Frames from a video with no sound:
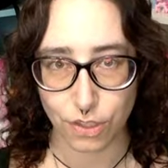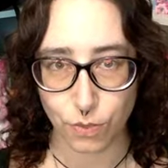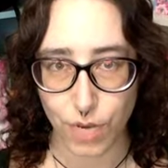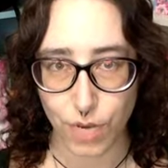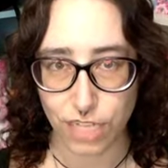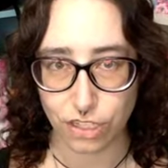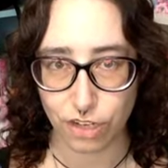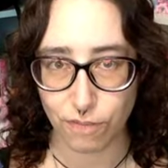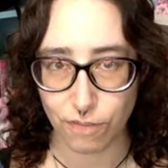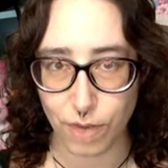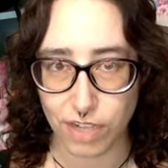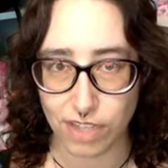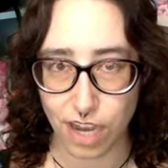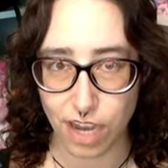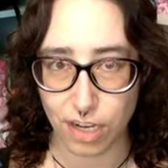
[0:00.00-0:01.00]
The Ranger of
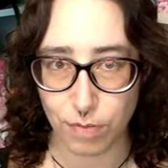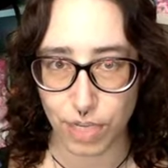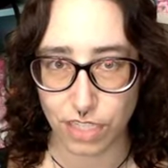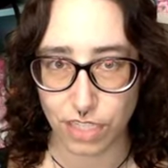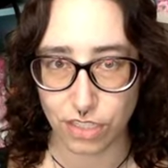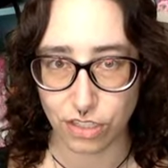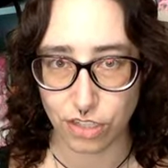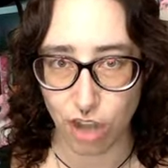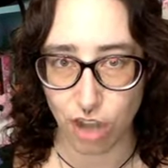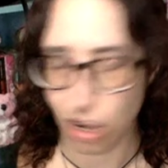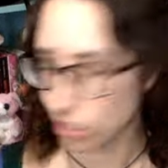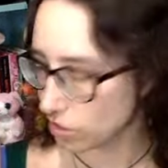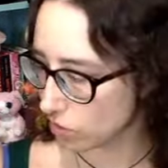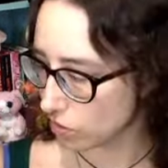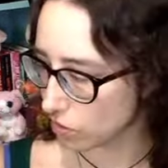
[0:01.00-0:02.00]
Marzana by
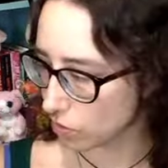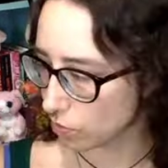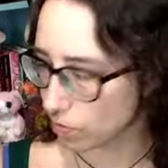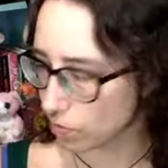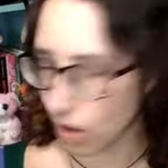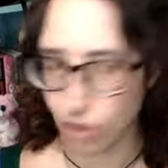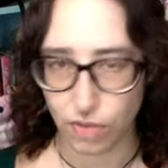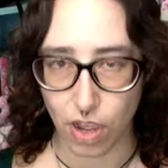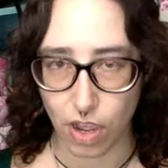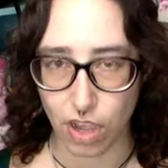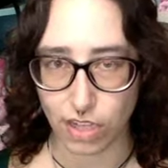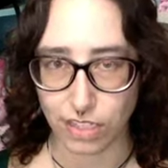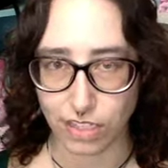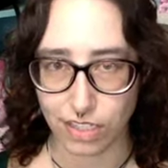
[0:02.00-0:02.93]
John Scrovon,